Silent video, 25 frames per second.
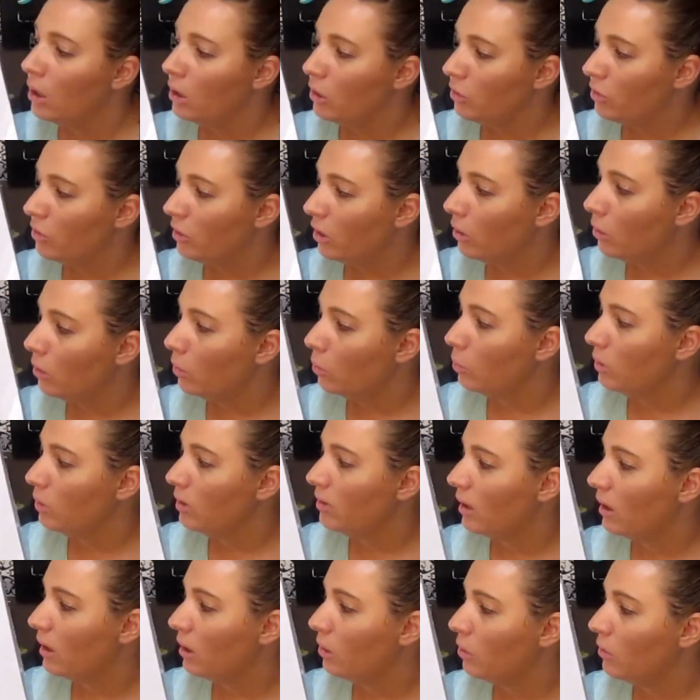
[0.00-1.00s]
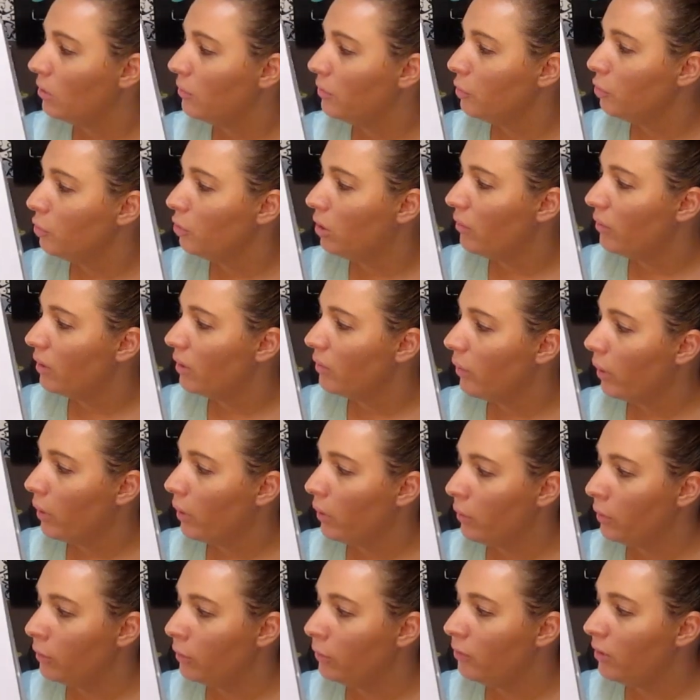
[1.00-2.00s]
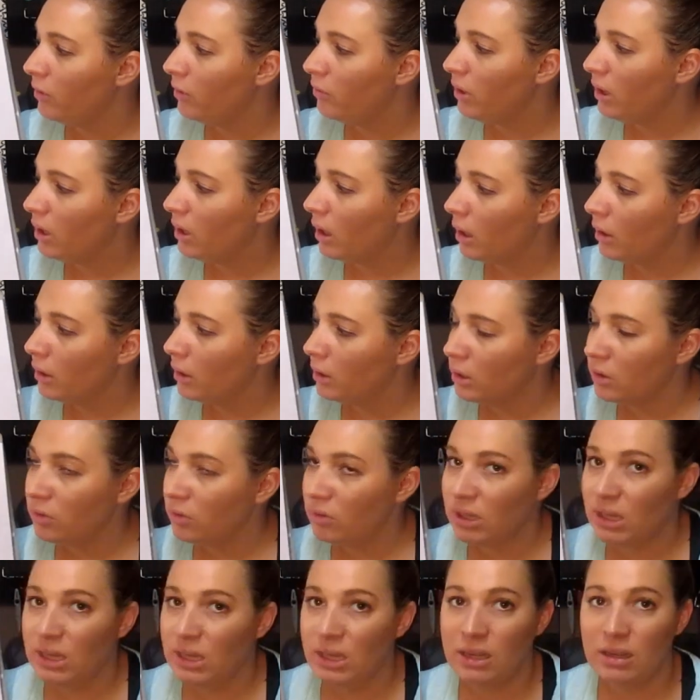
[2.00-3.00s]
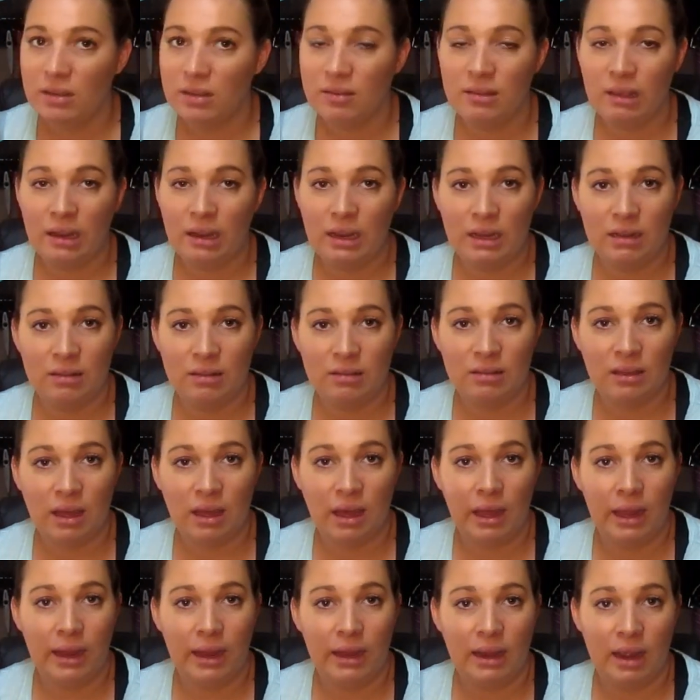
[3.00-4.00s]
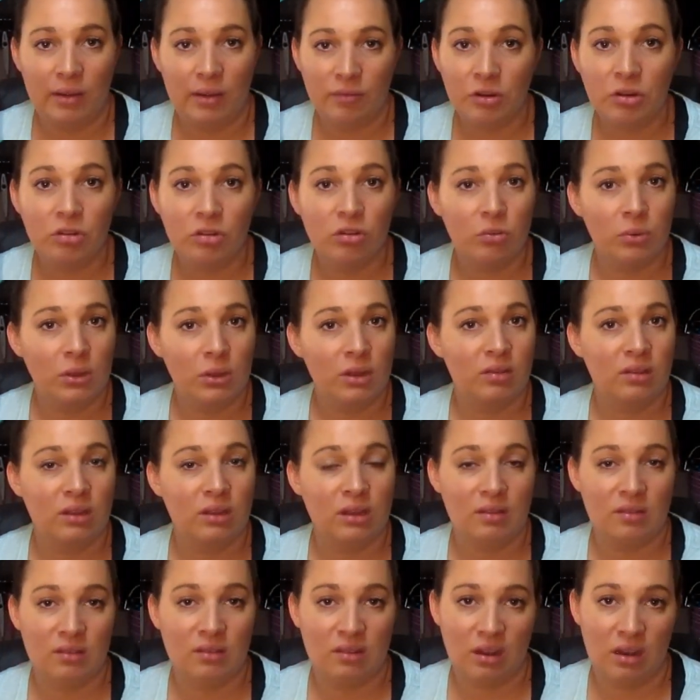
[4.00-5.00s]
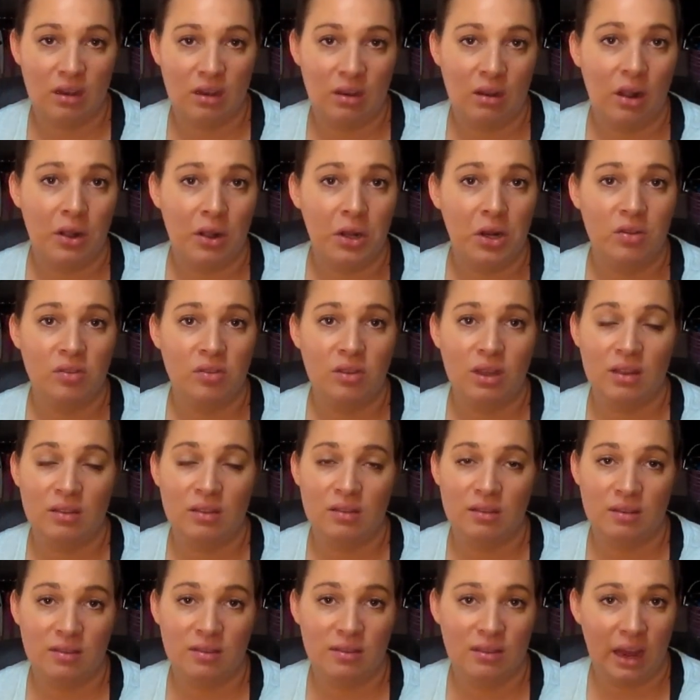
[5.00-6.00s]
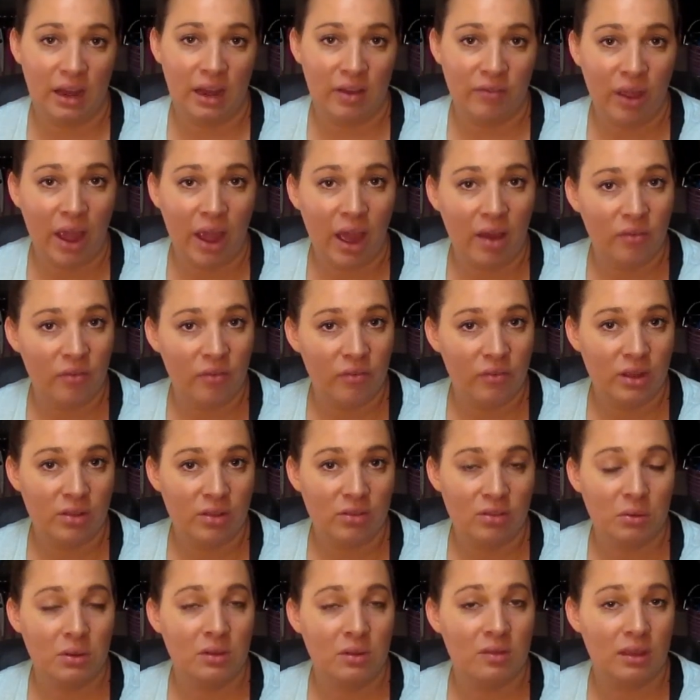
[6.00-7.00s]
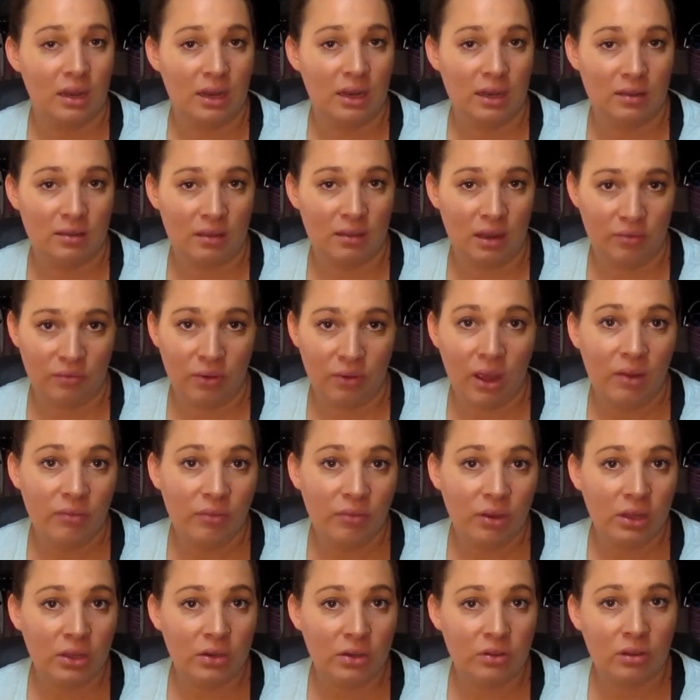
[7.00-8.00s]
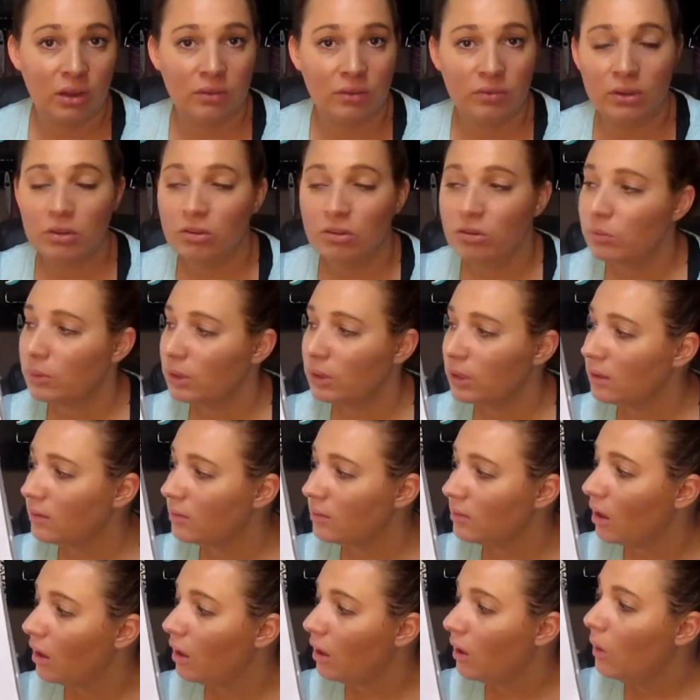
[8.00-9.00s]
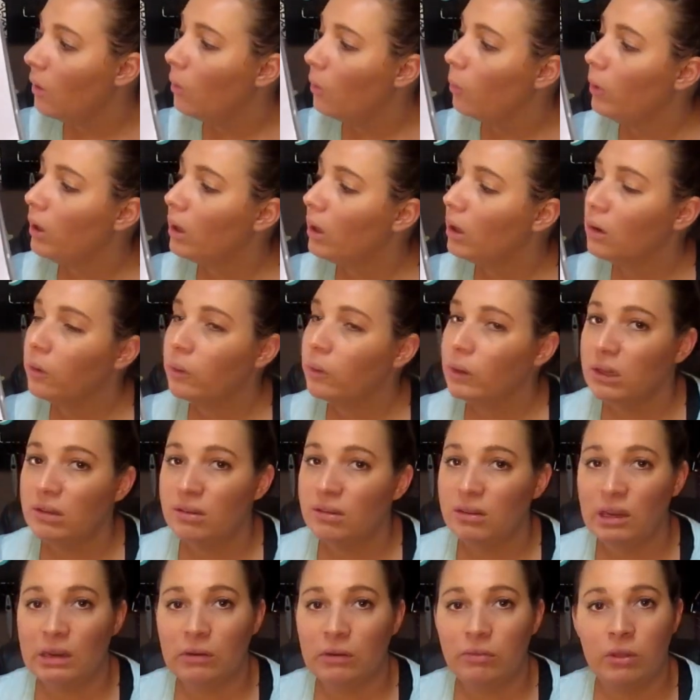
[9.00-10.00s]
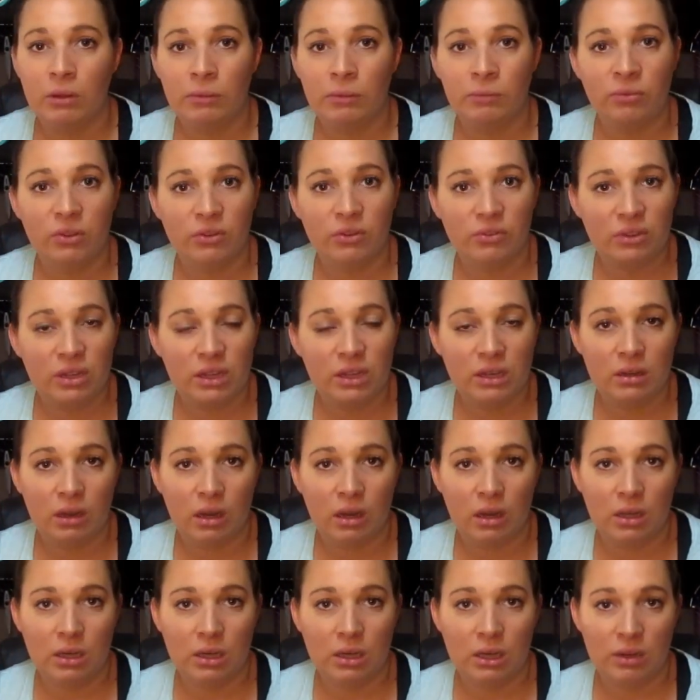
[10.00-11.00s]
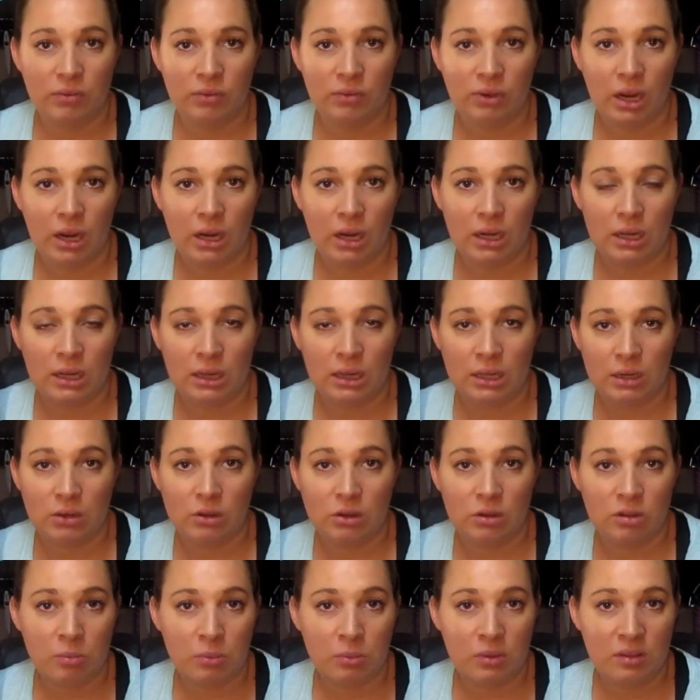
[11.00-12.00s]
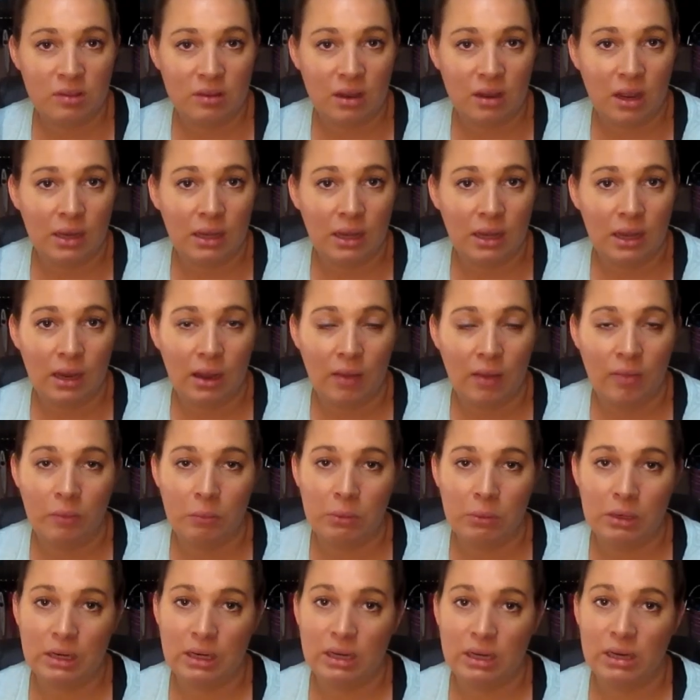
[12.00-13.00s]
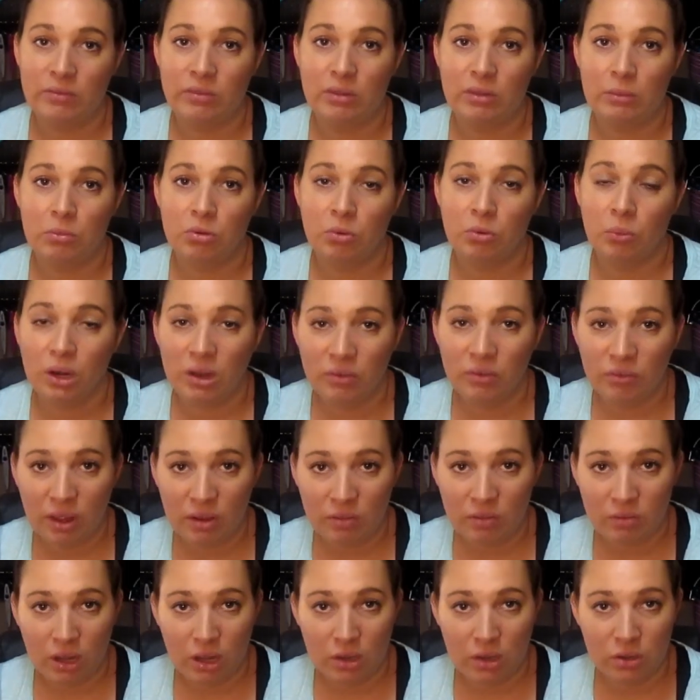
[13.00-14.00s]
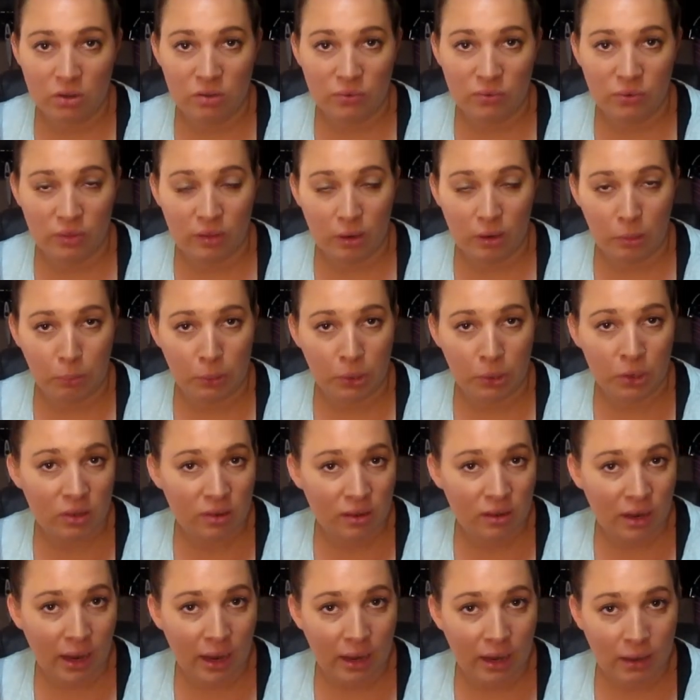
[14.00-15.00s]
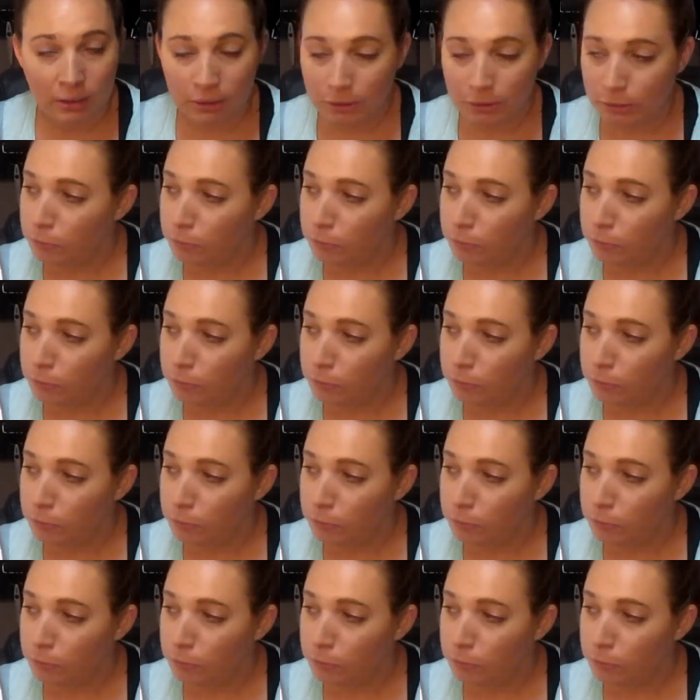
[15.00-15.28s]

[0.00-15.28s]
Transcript: So we set a goal for Trevor of $150. He is setting aside, every 2 weeks he gets $10. He has to save half of it. So he's setting aside $5 every 2 weeks. We are going to give them $15 gift card in their Christmas stocking, and then we're going to give them $25 for their birthday.